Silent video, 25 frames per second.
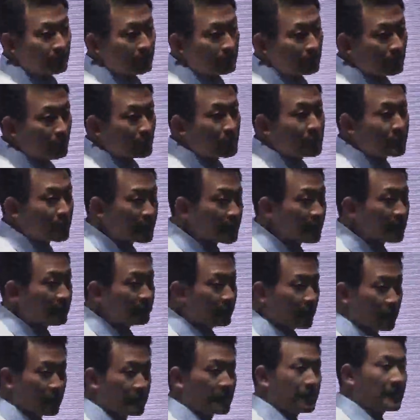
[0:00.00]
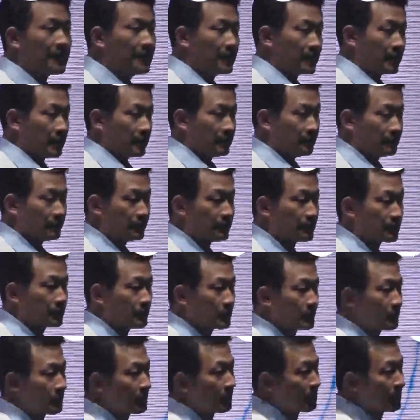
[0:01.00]
we see it very clearly.
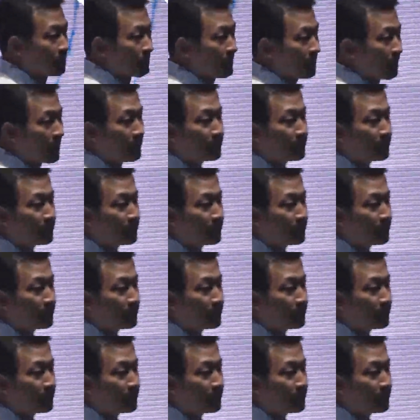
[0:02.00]
I've